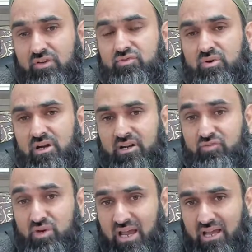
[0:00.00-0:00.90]
correct.
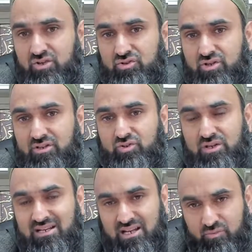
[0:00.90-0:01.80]
If you can,
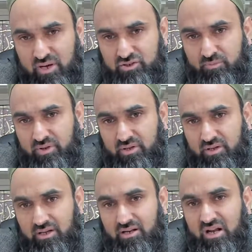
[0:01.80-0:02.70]
you can advise your
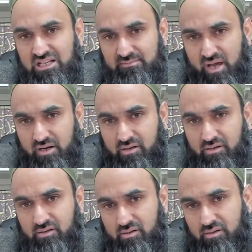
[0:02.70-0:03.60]
brother in a nice
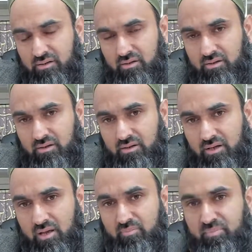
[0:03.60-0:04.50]
manner,
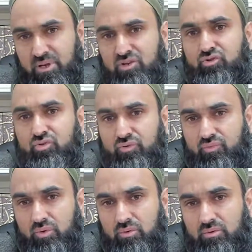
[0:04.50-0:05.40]
and be
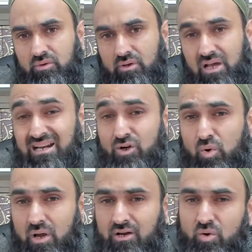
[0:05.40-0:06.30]
truthful, and
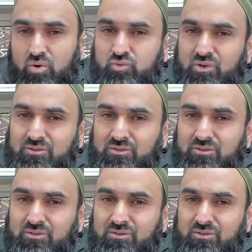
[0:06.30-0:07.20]
call towards
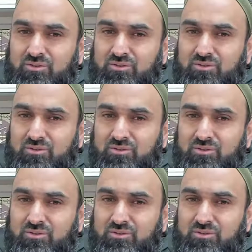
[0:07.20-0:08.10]
patience.
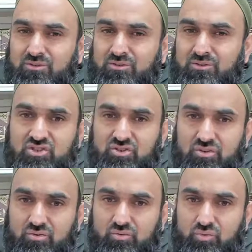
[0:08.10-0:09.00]
So
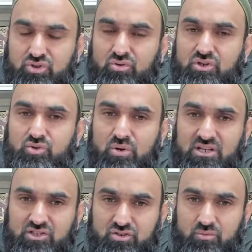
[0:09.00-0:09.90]
we should
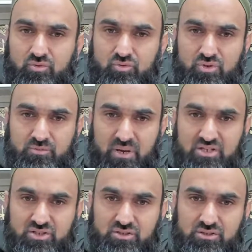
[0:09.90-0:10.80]
enjoin each other towards
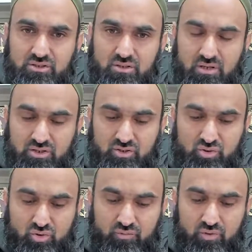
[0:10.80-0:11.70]
patience and the
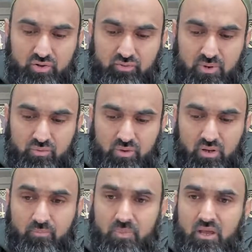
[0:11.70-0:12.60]
succor of Allah subhanahu
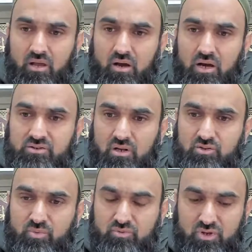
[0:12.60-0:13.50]
wa ta'ala. I ask
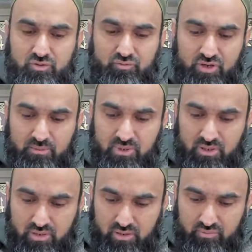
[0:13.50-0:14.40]
Allah subhanahu wa ta'ala to forgive
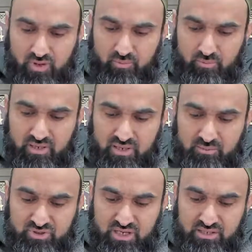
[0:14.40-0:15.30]
me if I made
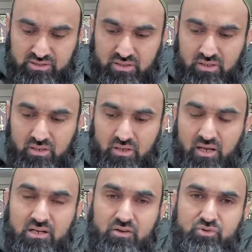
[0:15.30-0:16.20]
any mistakes,
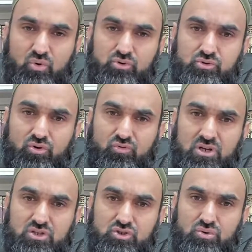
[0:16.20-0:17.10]
and give us all
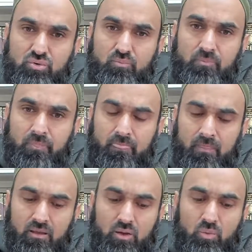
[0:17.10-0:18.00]
tawfiq to
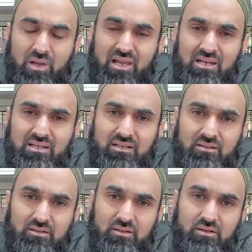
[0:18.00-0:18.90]

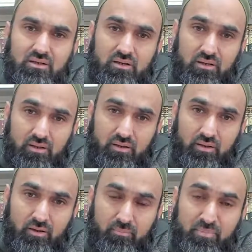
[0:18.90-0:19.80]
really
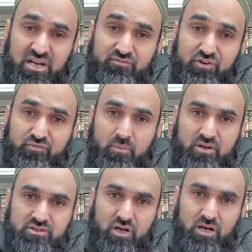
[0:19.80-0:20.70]
benefit
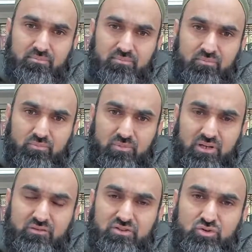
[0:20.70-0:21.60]
from our time.
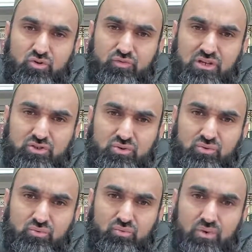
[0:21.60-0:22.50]
Give us a tawfiq
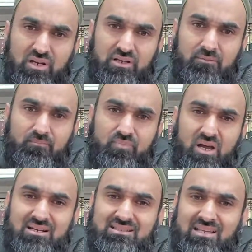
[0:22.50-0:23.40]
to really
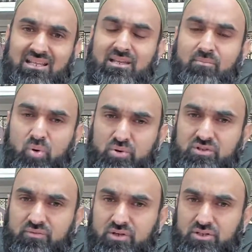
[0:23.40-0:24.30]
understand the
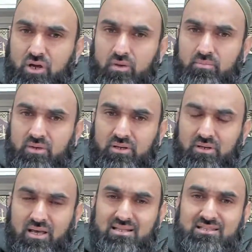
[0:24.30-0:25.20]
importance of our time
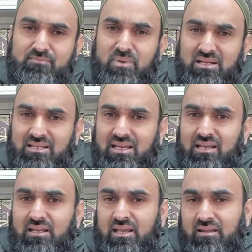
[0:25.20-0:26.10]
and spend in